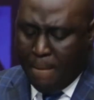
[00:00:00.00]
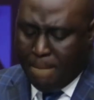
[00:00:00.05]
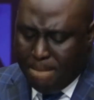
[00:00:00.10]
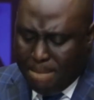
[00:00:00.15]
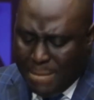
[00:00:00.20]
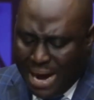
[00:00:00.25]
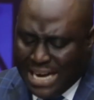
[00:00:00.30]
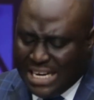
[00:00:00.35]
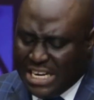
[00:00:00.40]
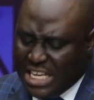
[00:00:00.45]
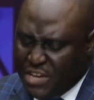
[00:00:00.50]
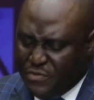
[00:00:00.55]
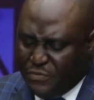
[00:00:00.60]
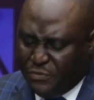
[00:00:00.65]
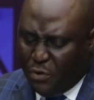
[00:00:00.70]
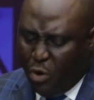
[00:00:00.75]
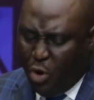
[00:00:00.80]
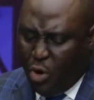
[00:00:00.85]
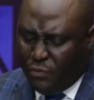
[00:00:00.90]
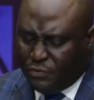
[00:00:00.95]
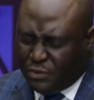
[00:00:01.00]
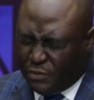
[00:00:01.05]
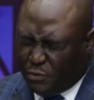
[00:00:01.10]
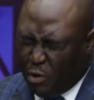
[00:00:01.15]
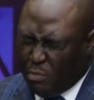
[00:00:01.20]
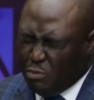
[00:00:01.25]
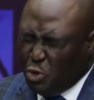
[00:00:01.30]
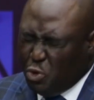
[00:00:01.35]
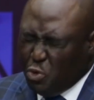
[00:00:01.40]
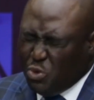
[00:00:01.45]
Man evolved
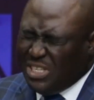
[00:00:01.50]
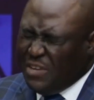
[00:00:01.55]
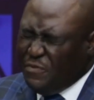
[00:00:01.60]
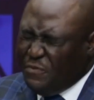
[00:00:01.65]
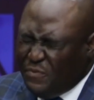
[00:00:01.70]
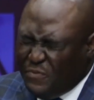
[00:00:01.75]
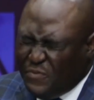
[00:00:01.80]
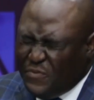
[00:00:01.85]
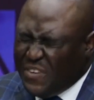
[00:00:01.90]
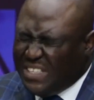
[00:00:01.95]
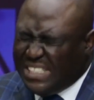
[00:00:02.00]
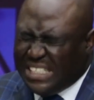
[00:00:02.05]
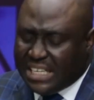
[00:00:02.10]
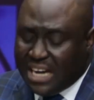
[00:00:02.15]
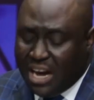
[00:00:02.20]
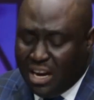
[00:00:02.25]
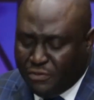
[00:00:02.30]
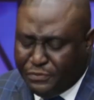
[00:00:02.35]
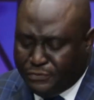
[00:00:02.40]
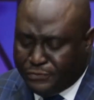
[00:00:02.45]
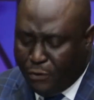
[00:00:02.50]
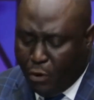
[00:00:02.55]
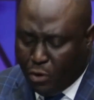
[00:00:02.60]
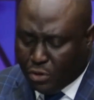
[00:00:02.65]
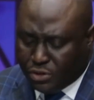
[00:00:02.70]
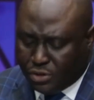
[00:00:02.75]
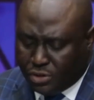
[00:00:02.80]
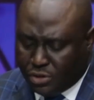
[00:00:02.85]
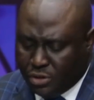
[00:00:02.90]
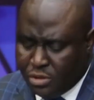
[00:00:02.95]
from using physical
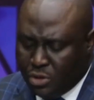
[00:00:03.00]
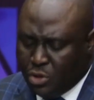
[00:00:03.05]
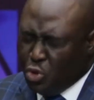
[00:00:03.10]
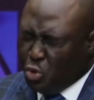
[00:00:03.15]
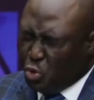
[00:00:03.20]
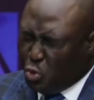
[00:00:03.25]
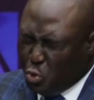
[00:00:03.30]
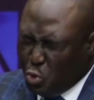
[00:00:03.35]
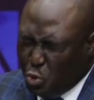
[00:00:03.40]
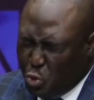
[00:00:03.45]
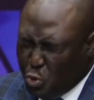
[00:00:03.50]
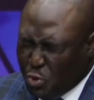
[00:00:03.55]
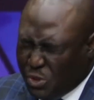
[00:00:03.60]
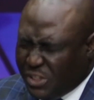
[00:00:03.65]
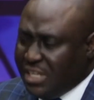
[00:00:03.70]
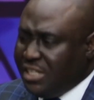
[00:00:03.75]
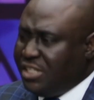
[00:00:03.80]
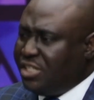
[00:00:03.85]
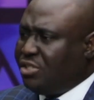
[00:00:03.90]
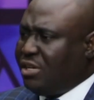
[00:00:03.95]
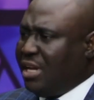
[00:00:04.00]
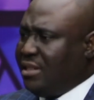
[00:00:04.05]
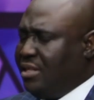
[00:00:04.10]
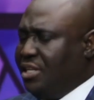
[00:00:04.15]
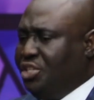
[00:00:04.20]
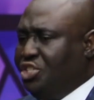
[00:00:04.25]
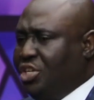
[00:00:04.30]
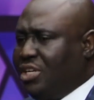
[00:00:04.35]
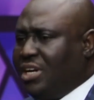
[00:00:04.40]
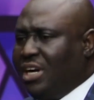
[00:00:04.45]
force to using
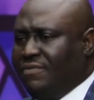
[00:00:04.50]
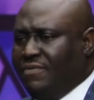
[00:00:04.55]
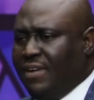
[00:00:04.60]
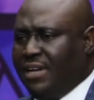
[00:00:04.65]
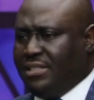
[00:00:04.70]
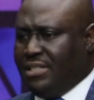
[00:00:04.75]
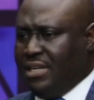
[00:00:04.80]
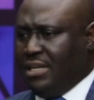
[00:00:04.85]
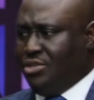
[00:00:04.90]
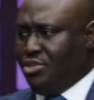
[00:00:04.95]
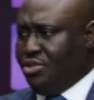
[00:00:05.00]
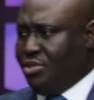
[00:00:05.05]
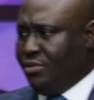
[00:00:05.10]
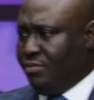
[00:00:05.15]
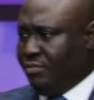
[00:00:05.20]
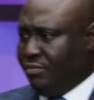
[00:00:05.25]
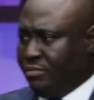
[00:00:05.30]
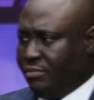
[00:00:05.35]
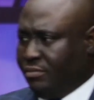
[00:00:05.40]
strategic advantage.